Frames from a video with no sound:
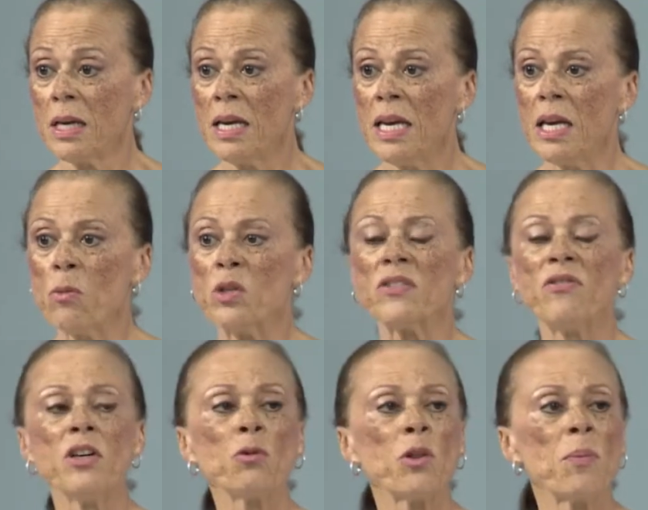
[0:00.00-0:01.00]
It was
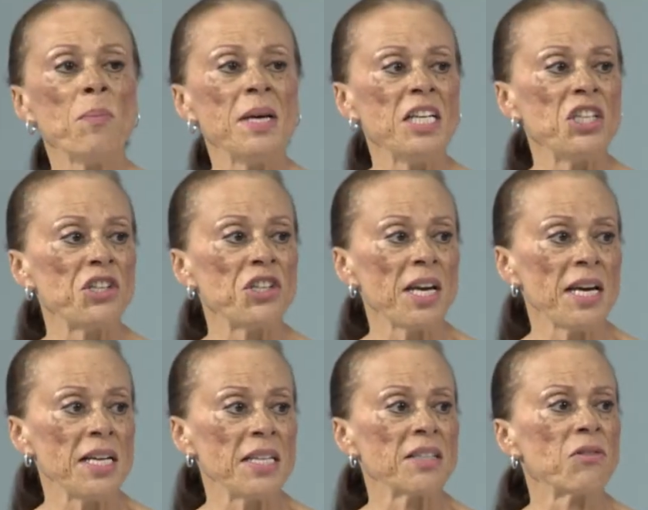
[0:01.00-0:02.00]
filled with many
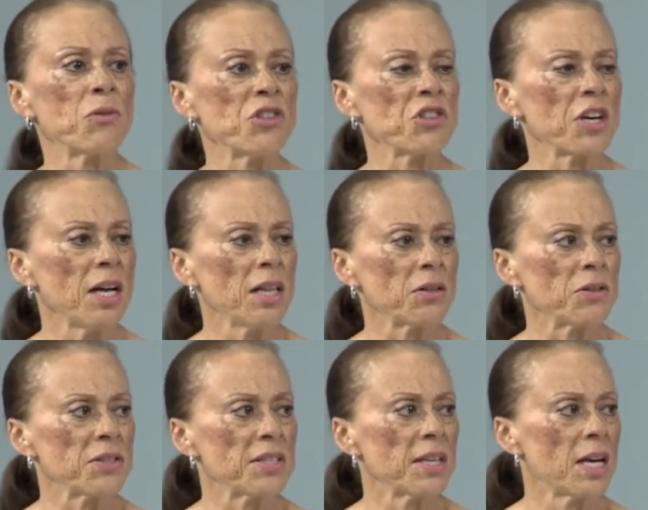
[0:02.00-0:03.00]
shades of rich
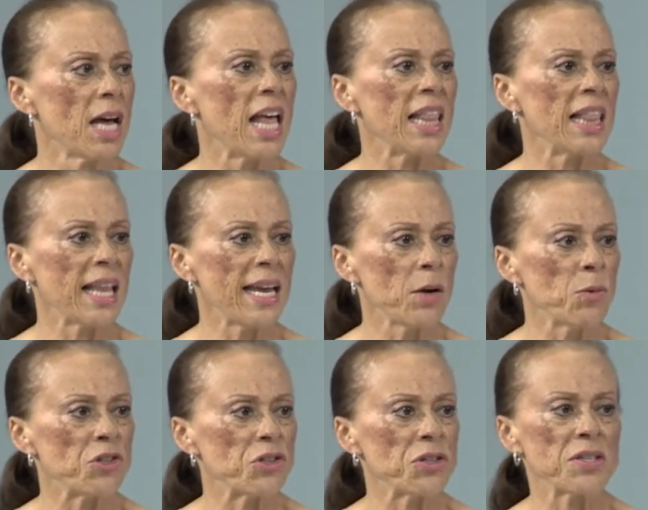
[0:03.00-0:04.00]
colors,
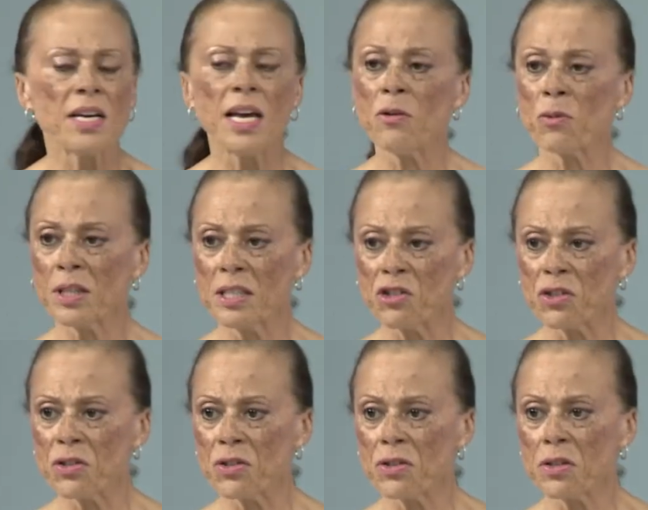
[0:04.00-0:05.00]
languages, and
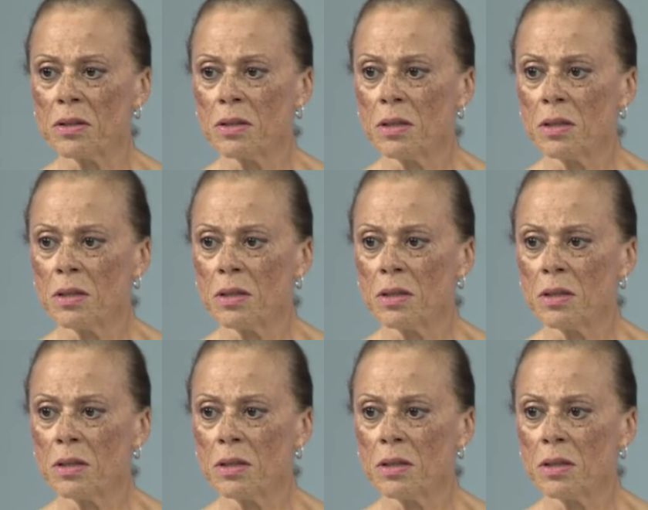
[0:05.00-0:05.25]
religions.